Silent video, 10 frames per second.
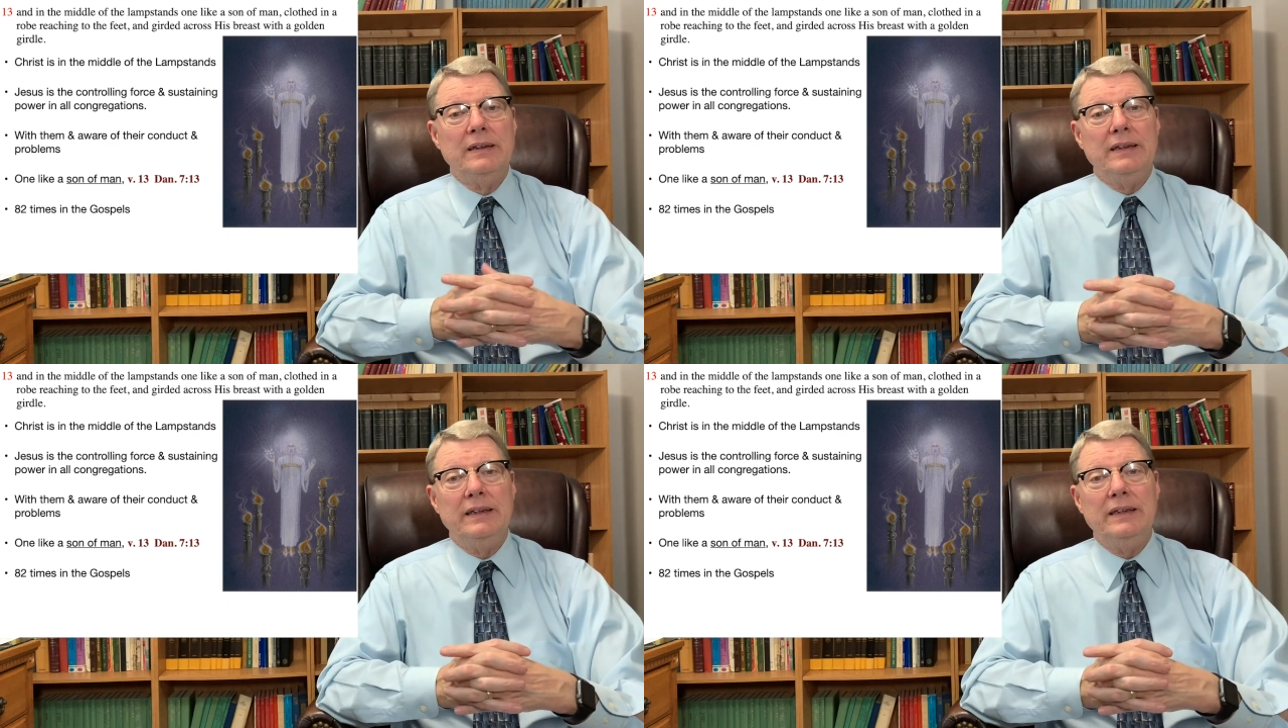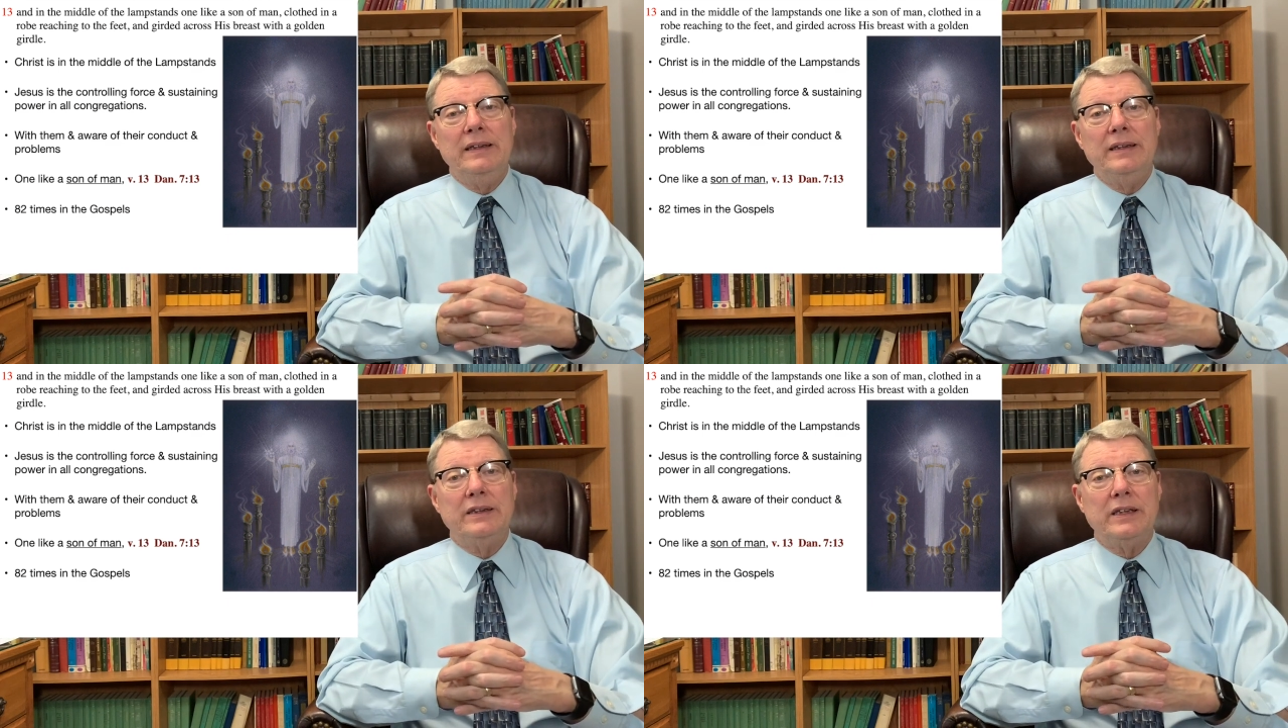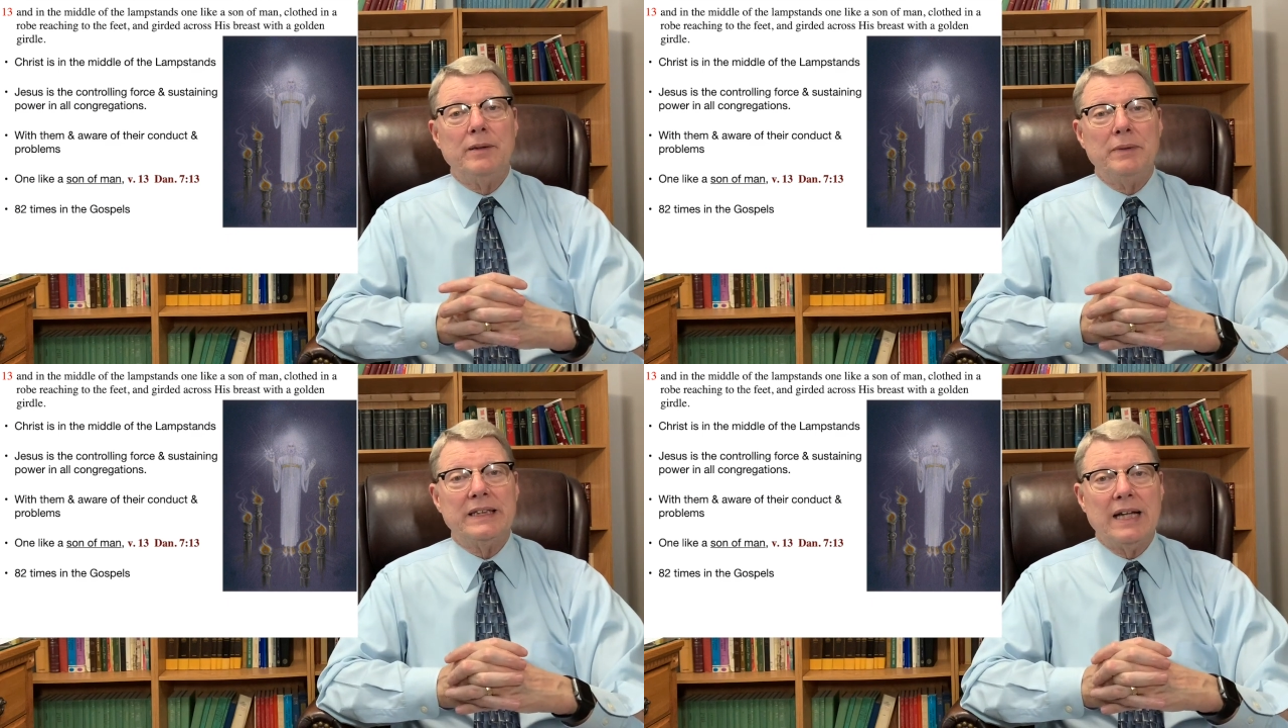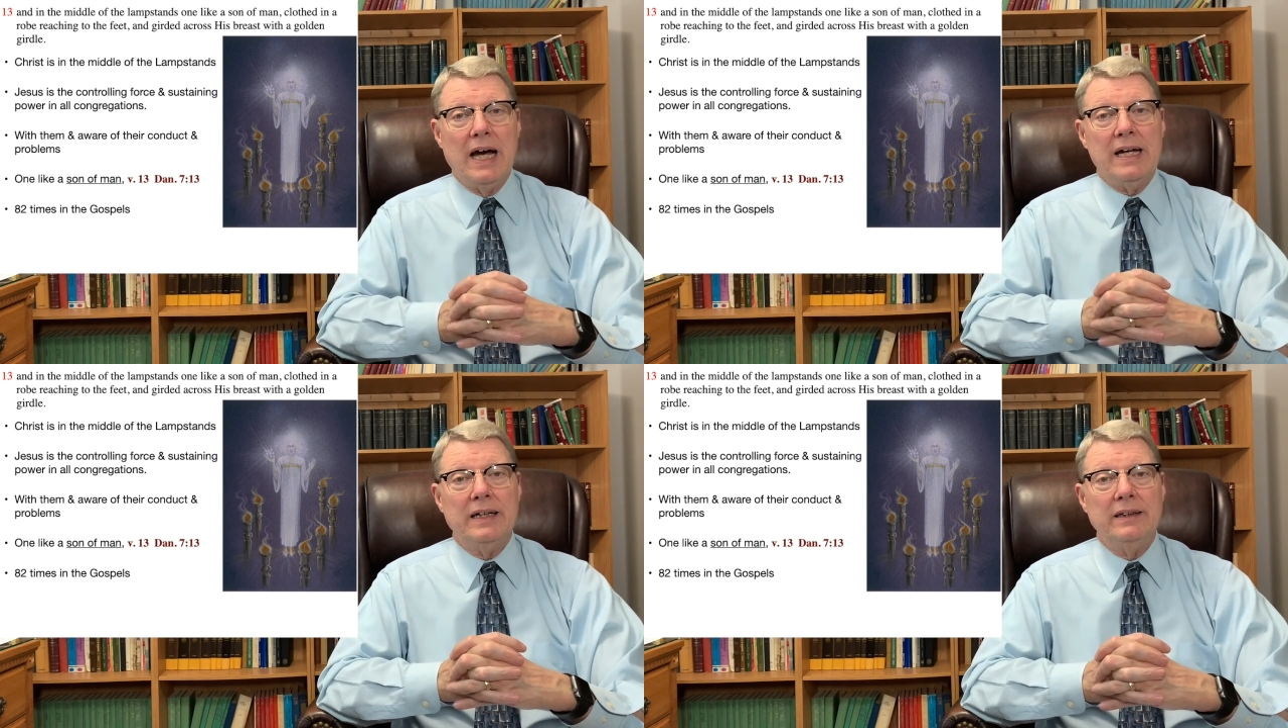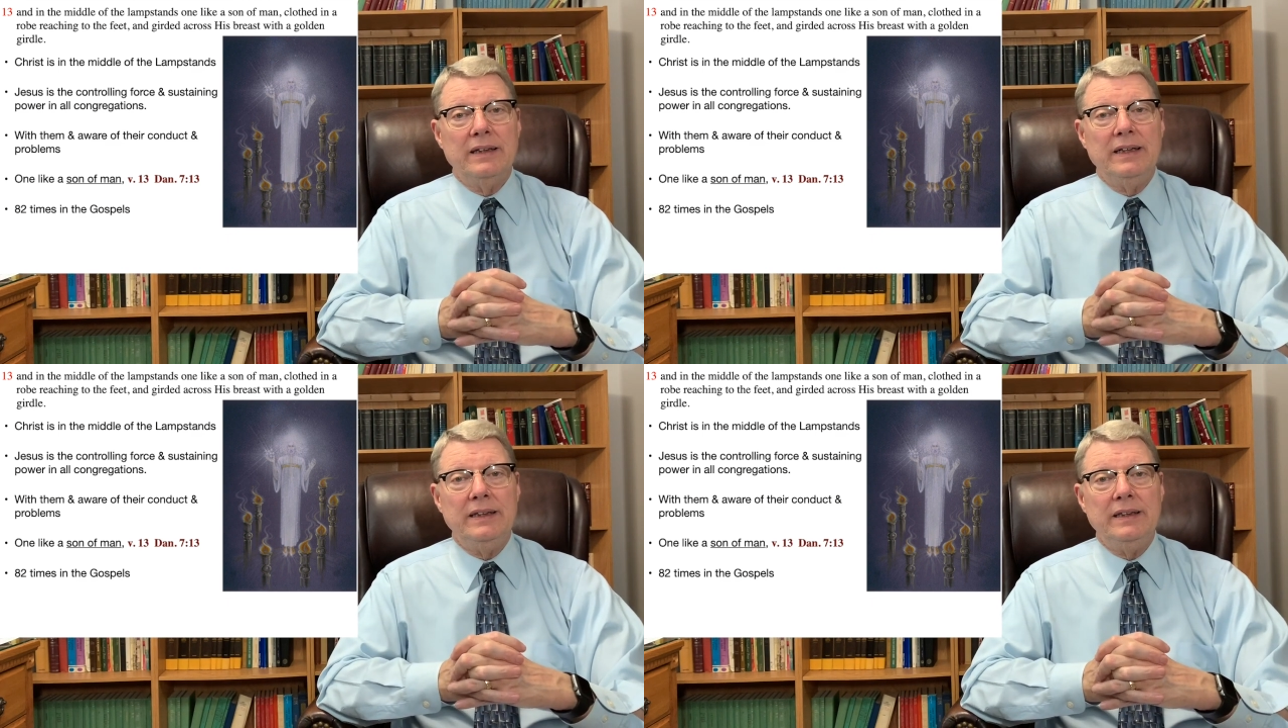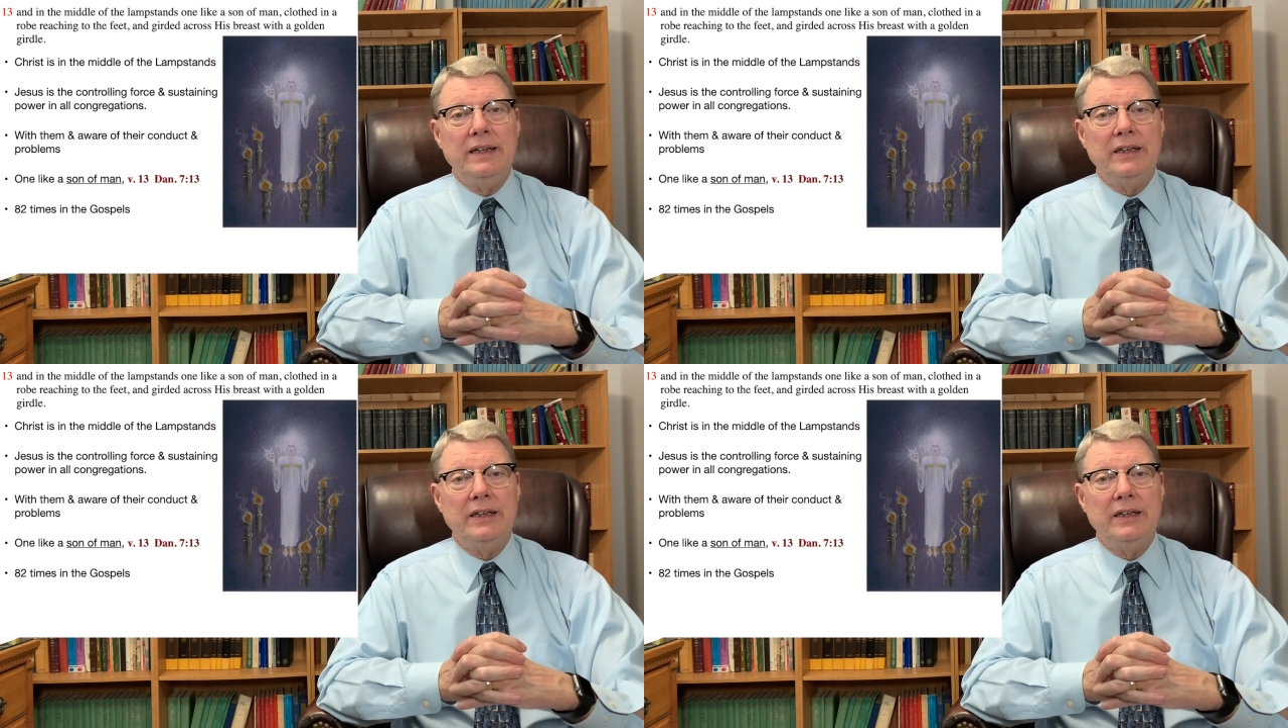He is the Messiah, and he